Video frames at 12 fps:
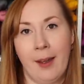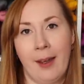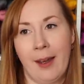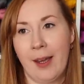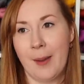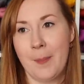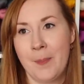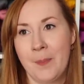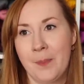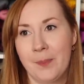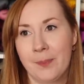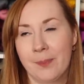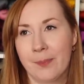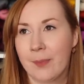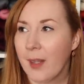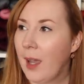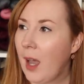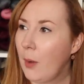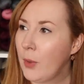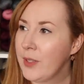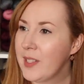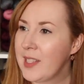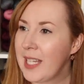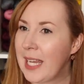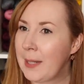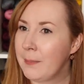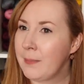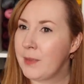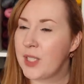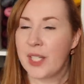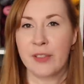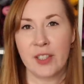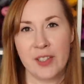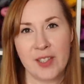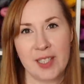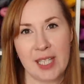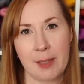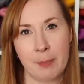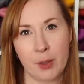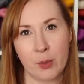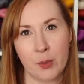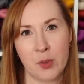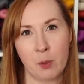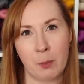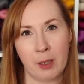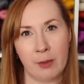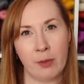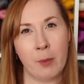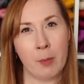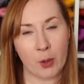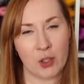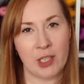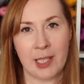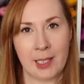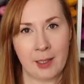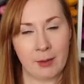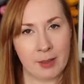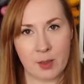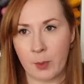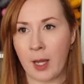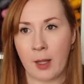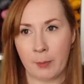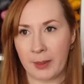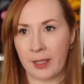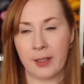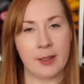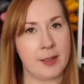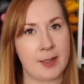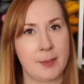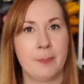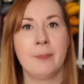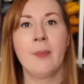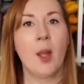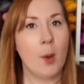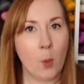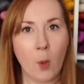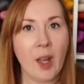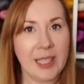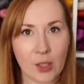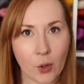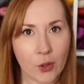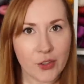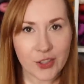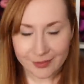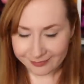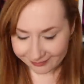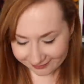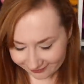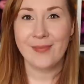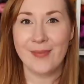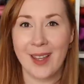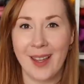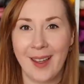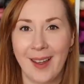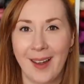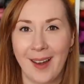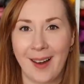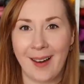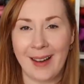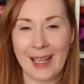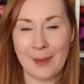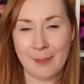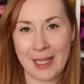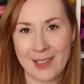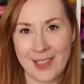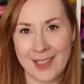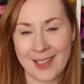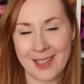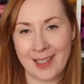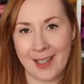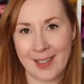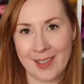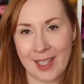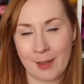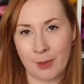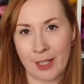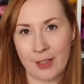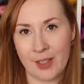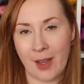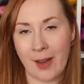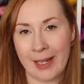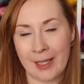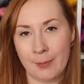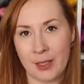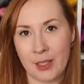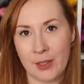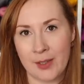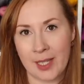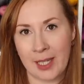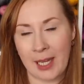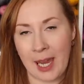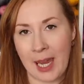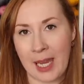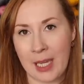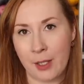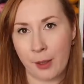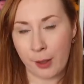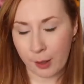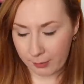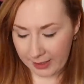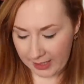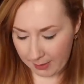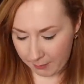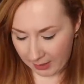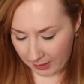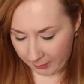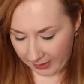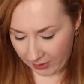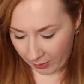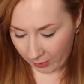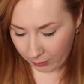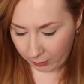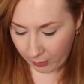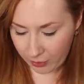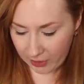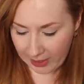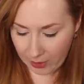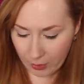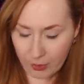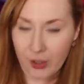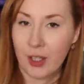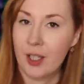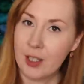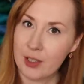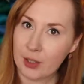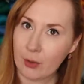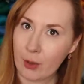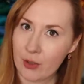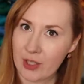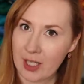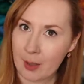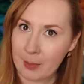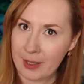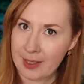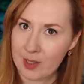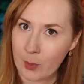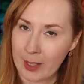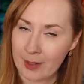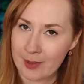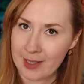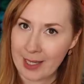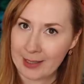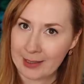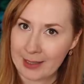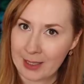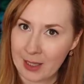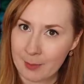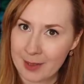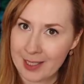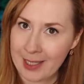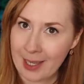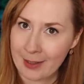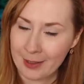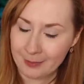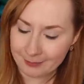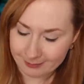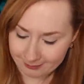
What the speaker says: I want to say diversity, but also a bit of homogeneity in there as well, because why not? I mentioned last time round, I am using a 3mm crochet hook to crochet up these squares and link them together.